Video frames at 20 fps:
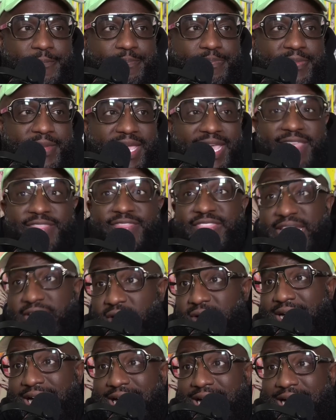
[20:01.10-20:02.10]
In
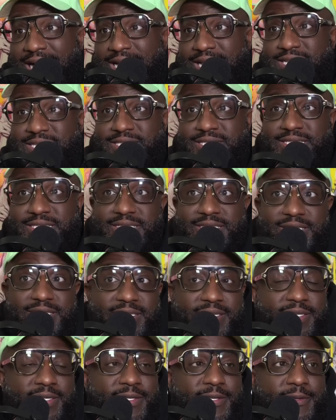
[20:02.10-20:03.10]
their eyes,
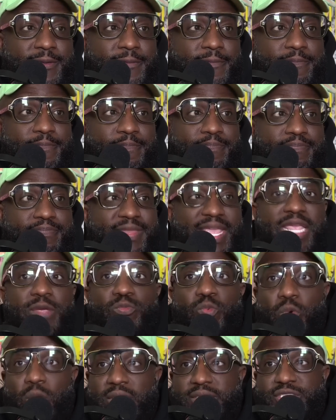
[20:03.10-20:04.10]
they
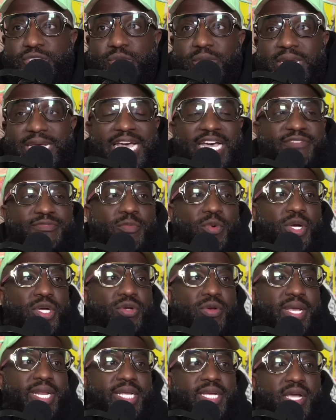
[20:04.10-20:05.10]
want you to have more
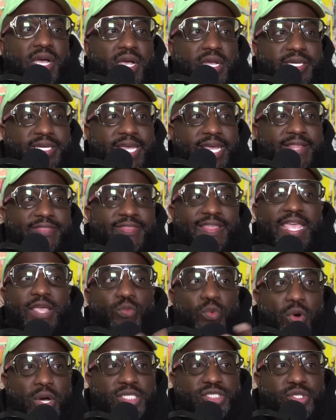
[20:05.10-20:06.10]
credit card debt. They
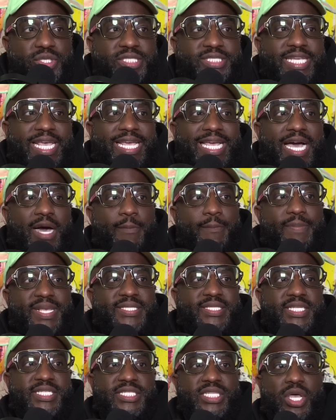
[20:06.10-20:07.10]
want you to take out
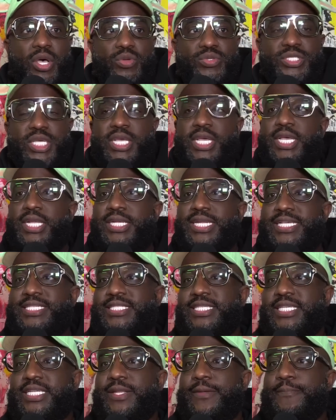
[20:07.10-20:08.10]
business loans.
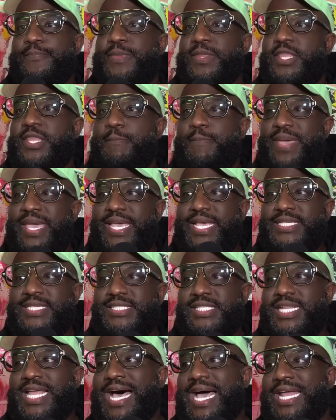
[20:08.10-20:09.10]
Listen, the biggest
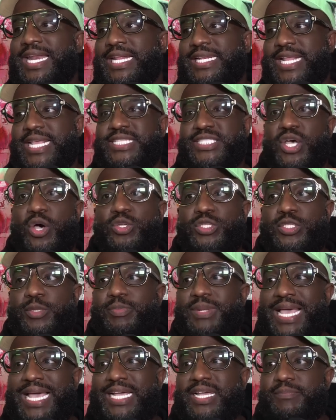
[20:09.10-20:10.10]
lie that they told the
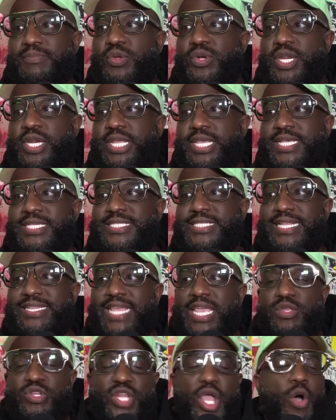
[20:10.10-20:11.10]
black community is that
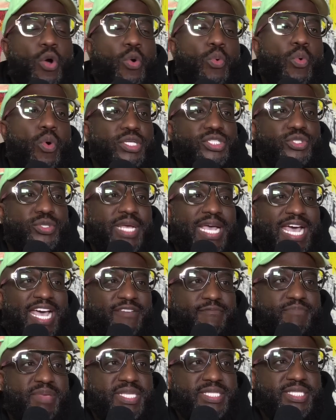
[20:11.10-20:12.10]
they don't want you to
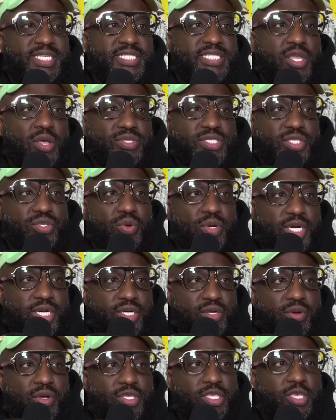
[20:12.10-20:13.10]
have business loans in order to
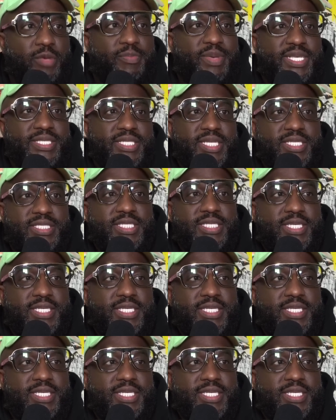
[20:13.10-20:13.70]
grow your business.